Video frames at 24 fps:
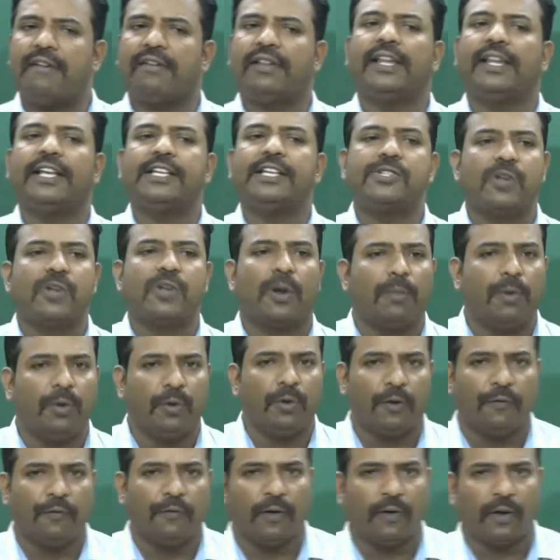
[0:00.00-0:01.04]
even the next
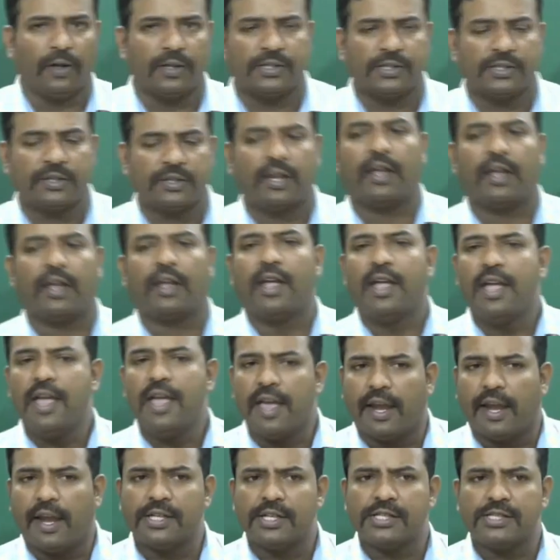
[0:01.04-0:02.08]
domino falls.
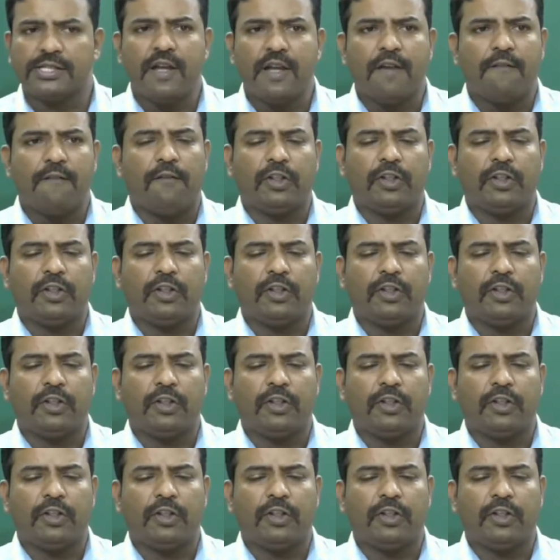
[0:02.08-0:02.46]
Hence,